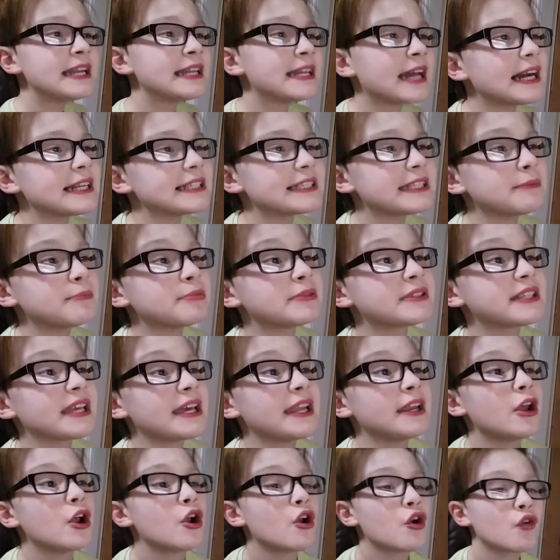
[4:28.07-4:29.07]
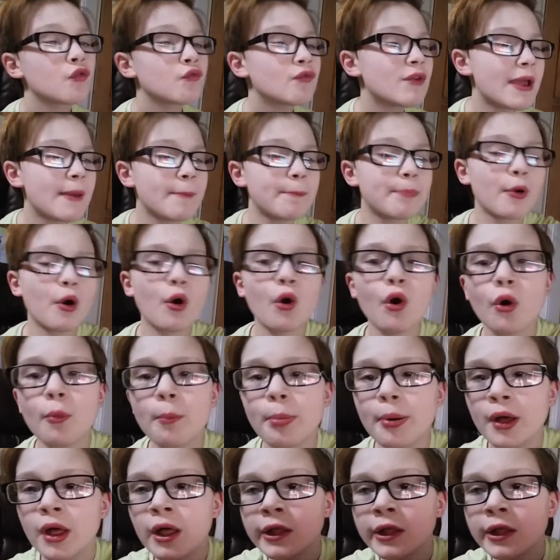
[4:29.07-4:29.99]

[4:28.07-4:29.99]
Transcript: 19% rip up